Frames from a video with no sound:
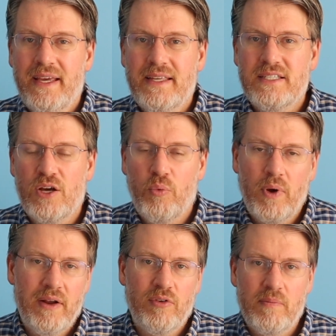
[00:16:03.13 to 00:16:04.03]
So
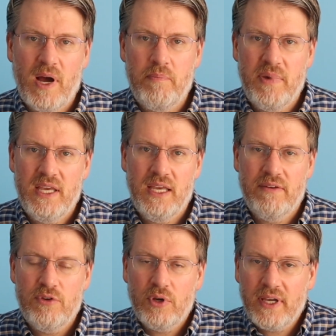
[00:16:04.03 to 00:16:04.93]
whatever it might be,
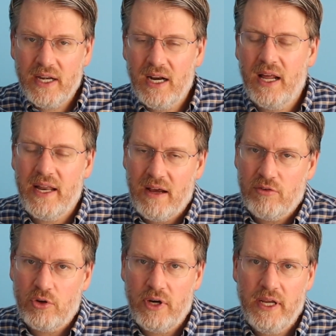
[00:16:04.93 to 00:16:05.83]
if you can get it onto
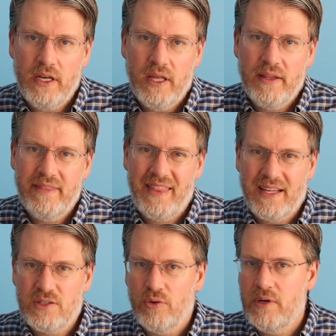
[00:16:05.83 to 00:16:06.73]
evergreen,
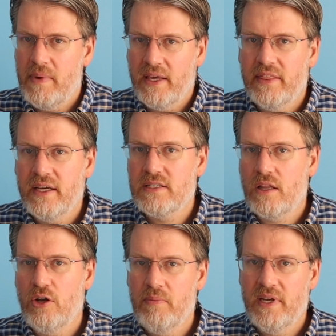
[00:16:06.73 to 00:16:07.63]
that's going to make things a
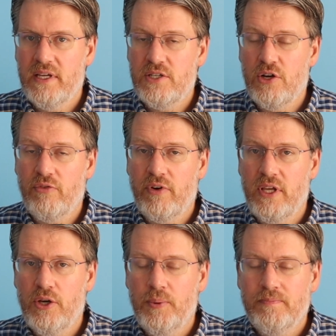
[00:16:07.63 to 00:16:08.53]
little bit easier for
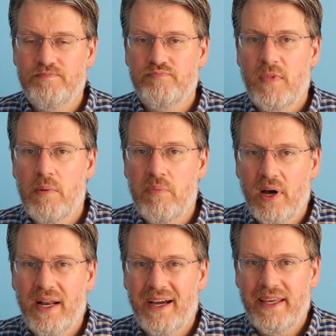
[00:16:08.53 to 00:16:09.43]
you.
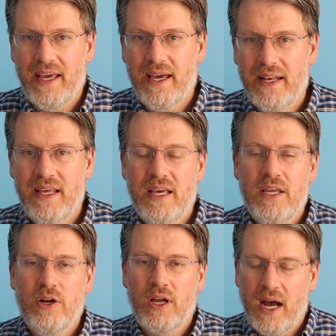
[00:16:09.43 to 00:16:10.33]
But again,
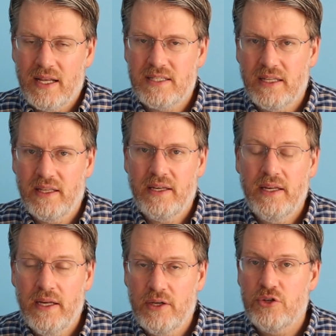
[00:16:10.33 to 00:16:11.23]
you're constantly
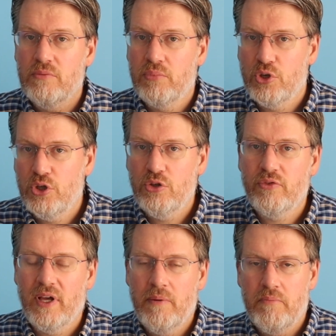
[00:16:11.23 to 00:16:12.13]
needing to
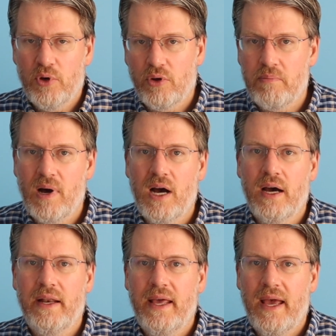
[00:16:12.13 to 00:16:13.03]
improve and build
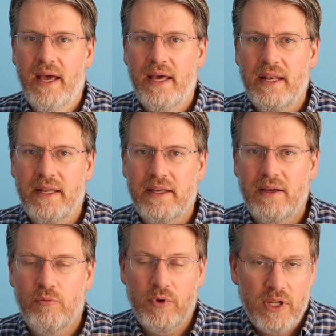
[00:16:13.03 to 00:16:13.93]
upon and
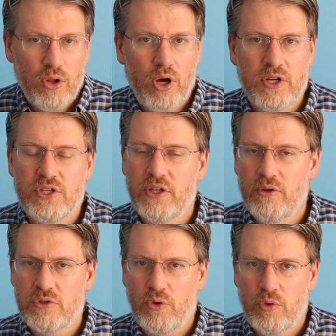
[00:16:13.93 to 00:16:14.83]
relaunch
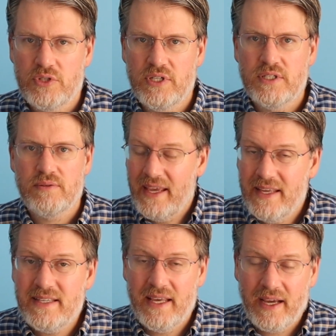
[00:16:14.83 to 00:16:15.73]
those courses.
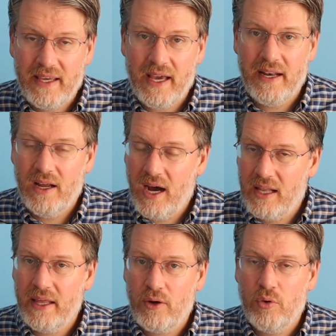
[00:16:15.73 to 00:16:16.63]
Again,
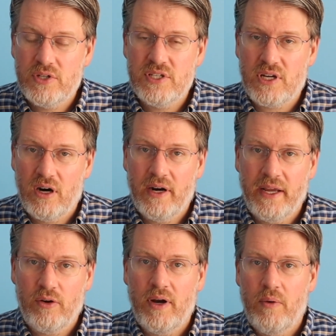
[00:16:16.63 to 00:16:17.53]
online courses are a
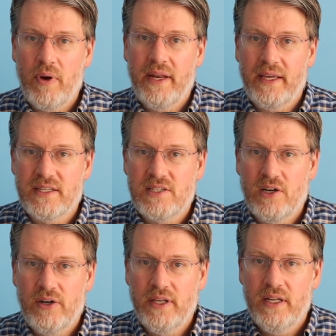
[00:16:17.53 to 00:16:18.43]
great way to get
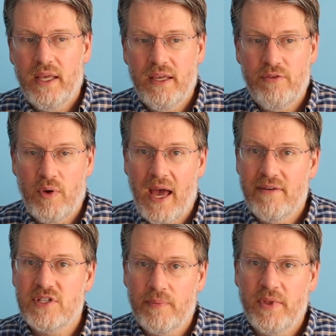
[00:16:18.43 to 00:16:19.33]
started if you
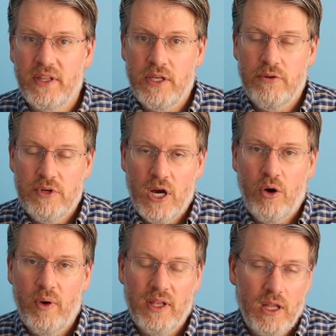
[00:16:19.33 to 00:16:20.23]
have something that you
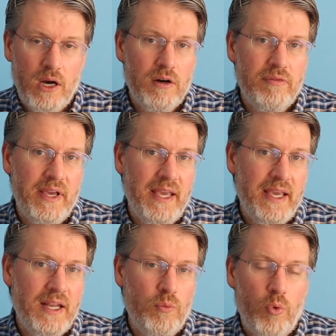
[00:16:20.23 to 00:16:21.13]
know and love
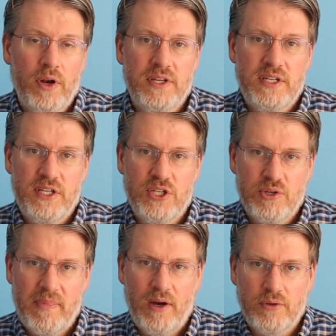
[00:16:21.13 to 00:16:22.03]
and want to teach
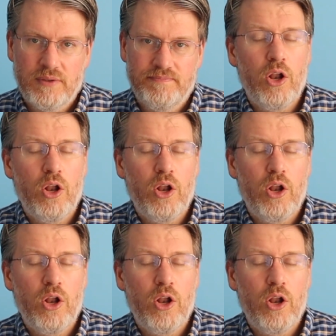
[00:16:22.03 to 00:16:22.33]
about.